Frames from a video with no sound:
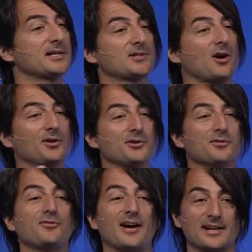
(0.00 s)
takes all
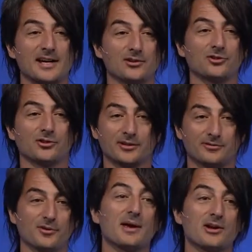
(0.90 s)
your financial
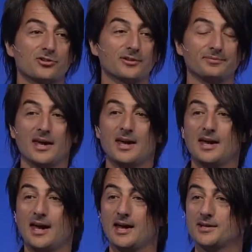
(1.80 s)
information
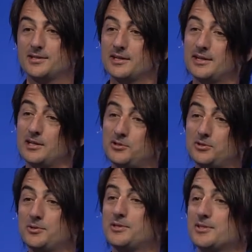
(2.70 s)
and it
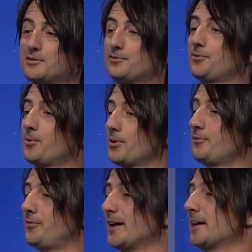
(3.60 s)
uses it
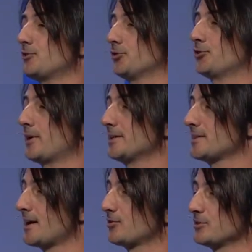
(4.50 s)
for financial
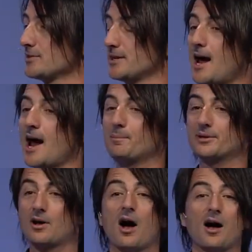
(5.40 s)
transactions that
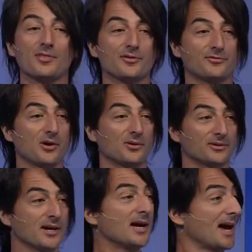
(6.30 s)
happen on the phone.